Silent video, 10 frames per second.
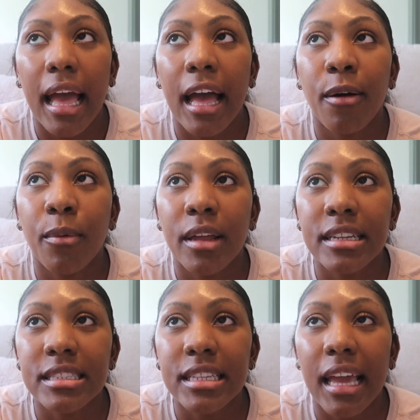I want
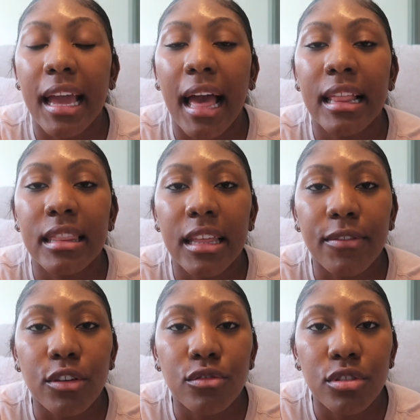to say I love
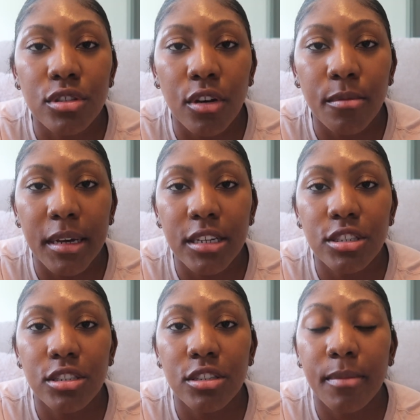you so
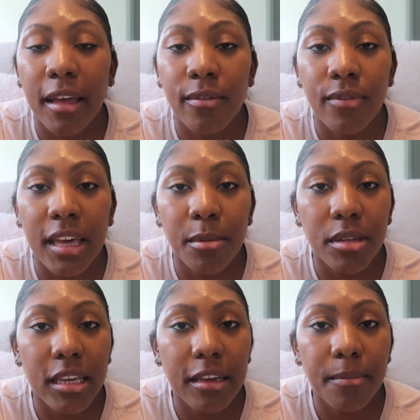much to my
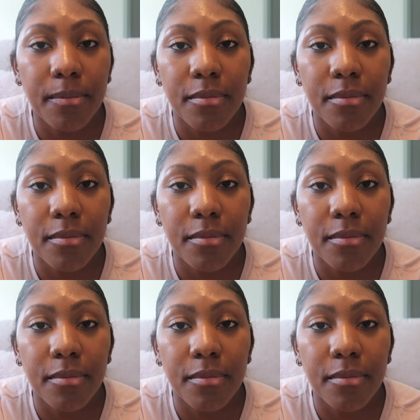family